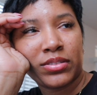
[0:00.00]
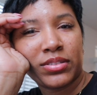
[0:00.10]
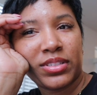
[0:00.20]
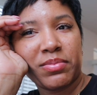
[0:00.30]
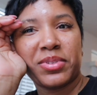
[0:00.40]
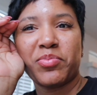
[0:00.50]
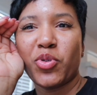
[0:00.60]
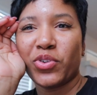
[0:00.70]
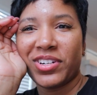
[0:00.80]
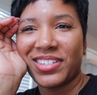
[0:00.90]
Some
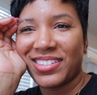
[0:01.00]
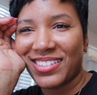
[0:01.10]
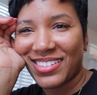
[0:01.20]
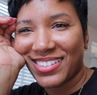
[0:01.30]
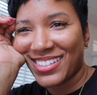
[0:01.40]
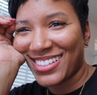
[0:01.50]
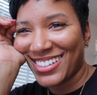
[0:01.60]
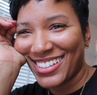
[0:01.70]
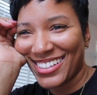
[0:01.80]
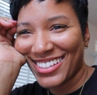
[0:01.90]
s'mores.
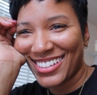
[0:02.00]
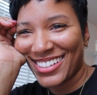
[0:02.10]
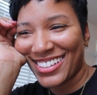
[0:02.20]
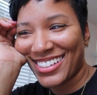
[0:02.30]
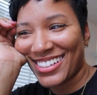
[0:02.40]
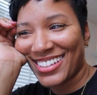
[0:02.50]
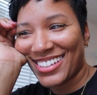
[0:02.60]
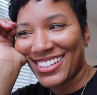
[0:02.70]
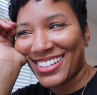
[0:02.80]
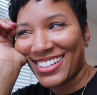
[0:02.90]

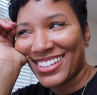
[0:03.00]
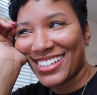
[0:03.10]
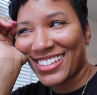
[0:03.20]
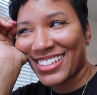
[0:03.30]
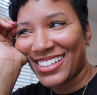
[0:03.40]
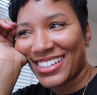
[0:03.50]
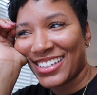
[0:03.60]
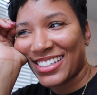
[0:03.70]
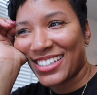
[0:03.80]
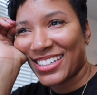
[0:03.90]
What is that?
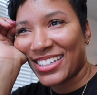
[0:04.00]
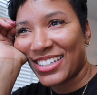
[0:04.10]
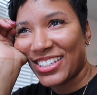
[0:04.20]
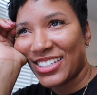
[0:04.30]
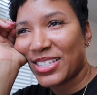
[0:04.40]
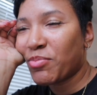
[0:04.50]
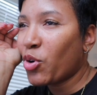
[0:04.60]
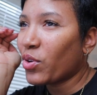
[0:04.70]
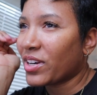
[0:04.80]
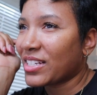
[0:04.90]

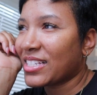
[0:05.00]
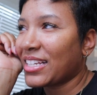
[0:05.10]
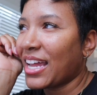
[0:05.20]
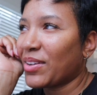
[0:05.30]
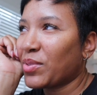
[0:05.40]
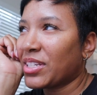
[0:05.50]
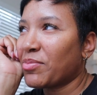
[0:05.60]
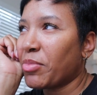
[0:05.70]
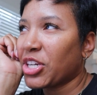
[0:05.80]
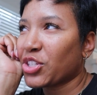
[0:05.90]
S'mores, like with the
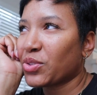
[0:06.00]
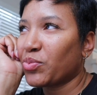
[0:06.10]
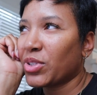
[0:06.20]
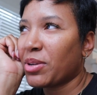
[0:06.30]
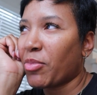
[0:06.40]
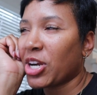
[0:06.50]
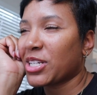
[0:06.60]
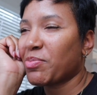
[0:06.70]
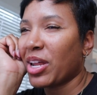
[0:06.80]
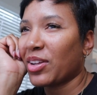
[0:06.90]
mush with the
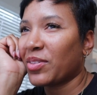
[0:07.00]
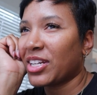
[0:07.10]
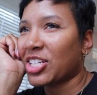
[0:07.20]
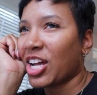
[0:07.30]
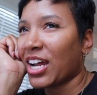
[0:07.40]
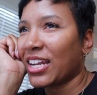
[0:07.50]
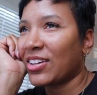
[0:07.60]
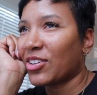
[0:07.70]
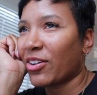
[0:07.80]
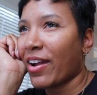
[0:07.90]
marshmallow and the chocolate
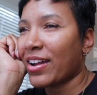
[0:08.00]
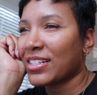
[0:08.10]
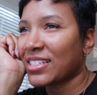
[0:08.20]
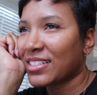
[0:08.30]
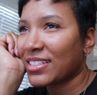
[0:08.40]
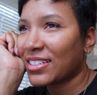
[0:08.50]
on the crackers.